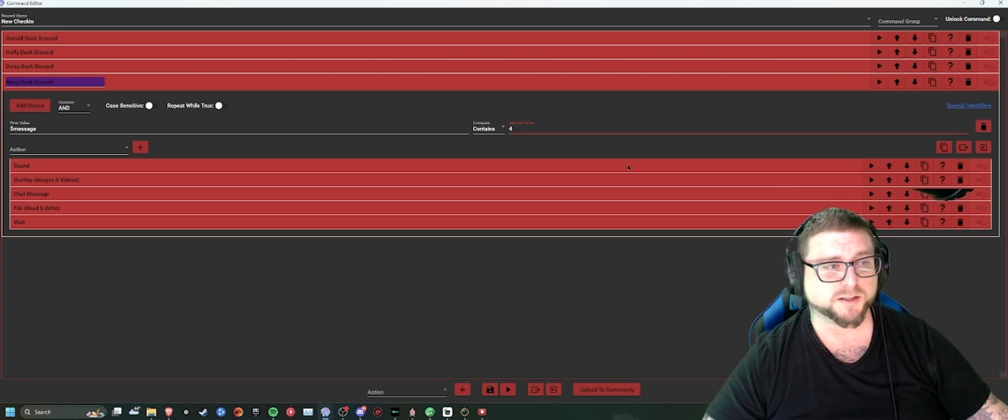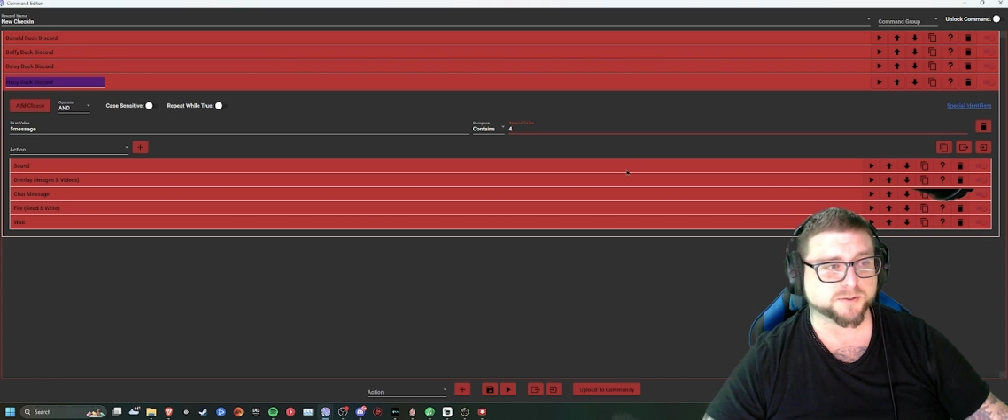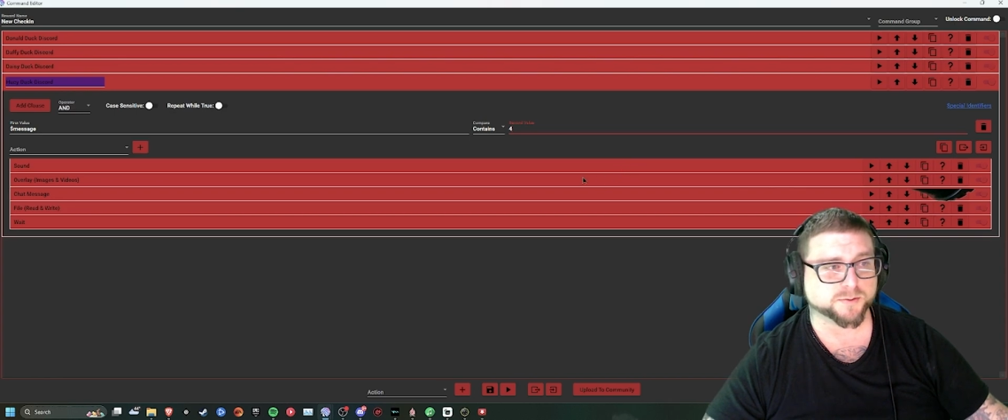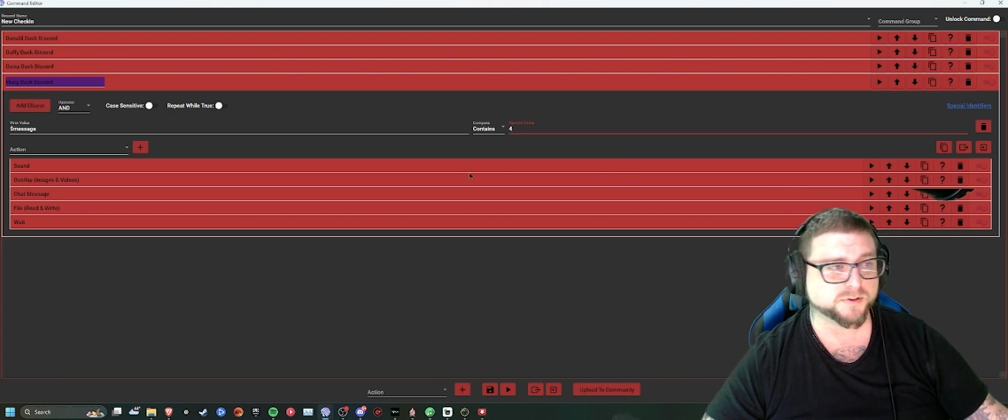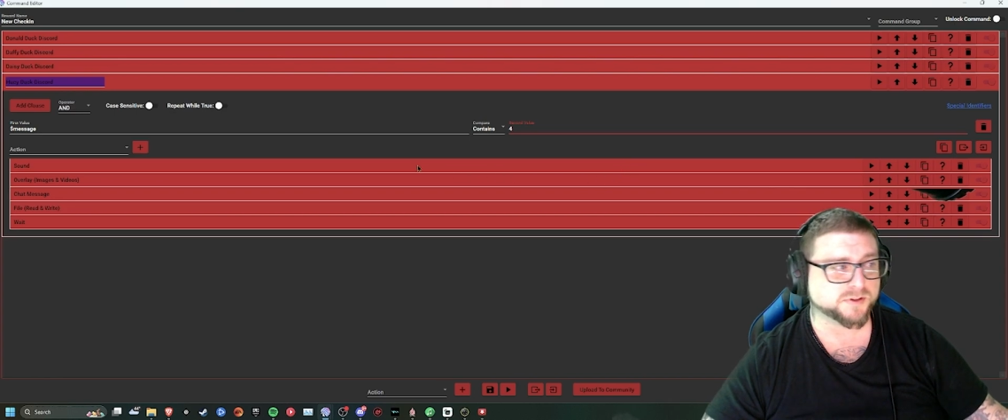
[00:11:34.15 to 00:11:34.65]
this
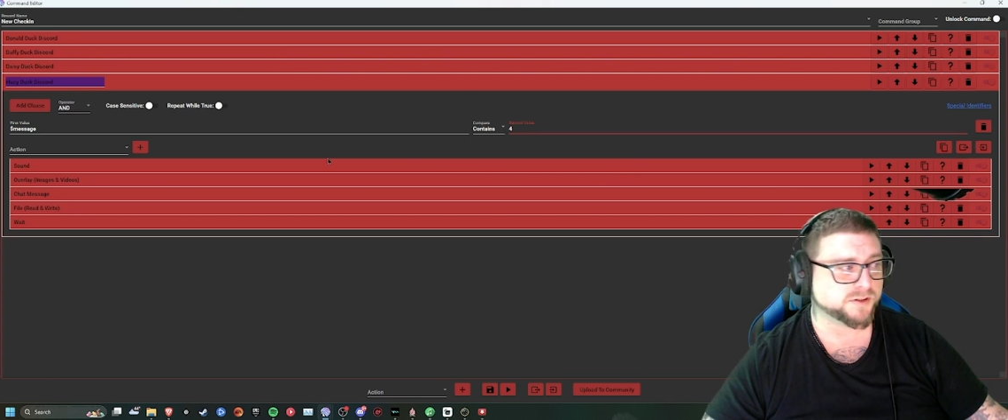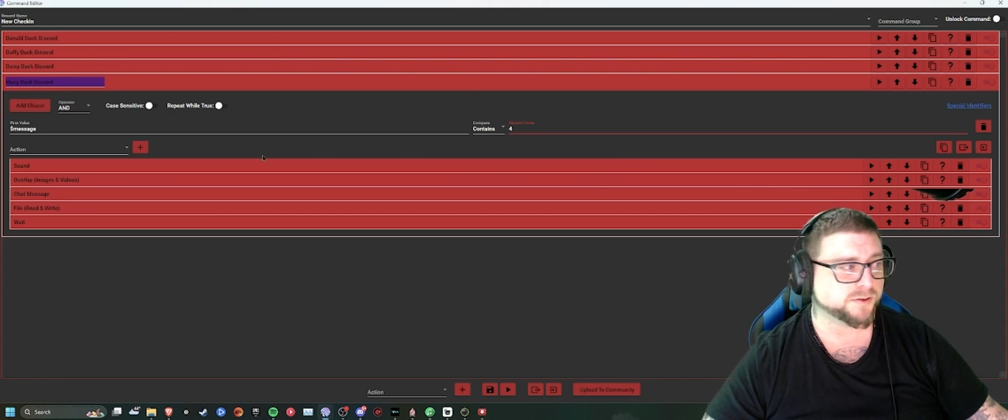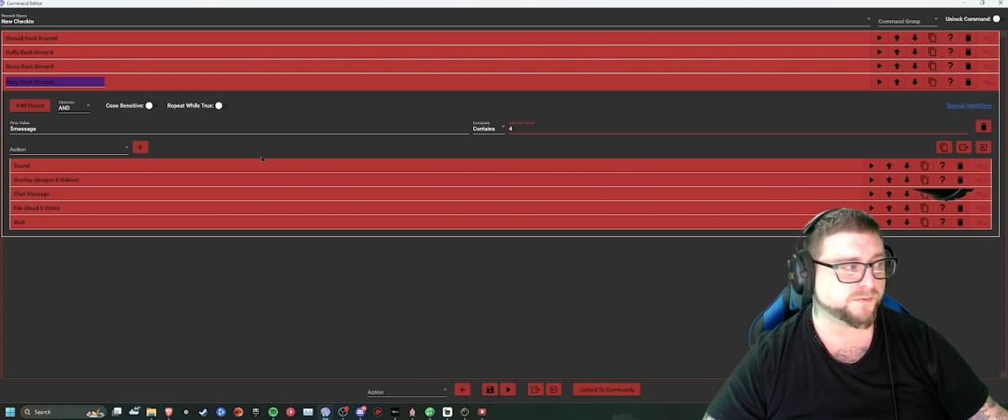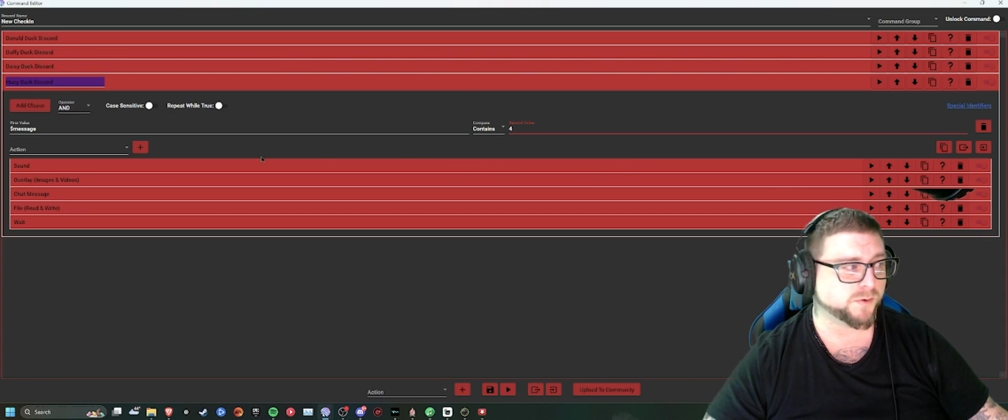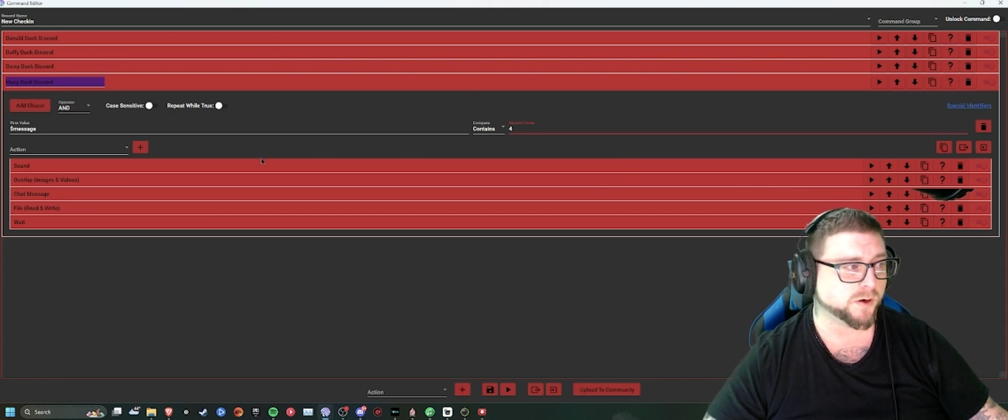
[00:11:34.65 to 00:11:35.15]
one to
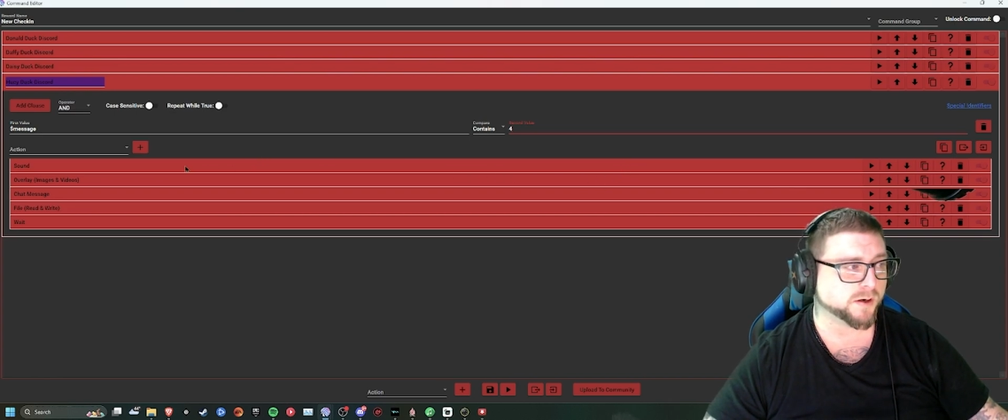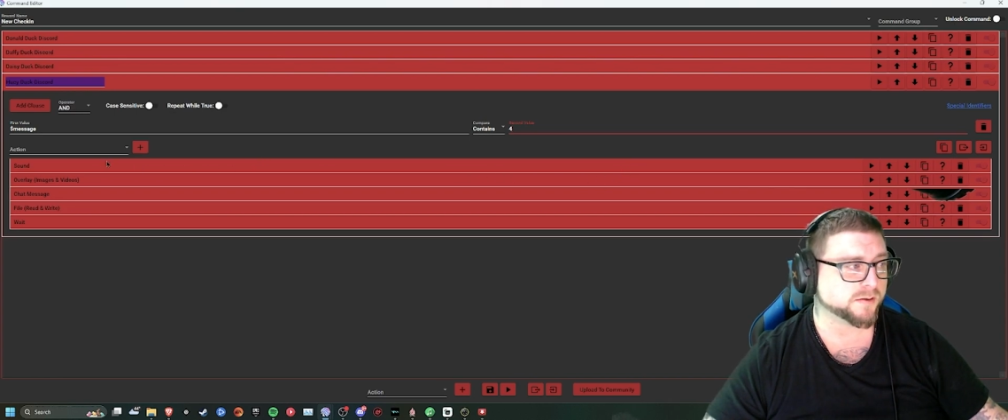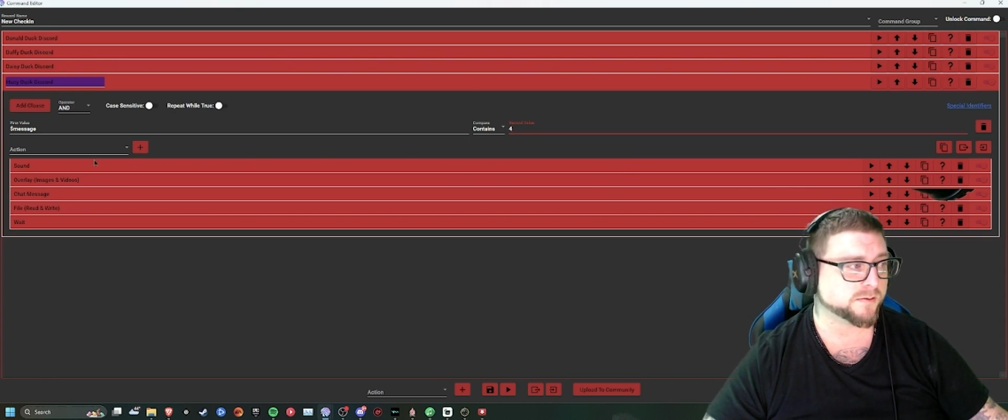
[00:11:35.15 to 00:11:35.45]
four.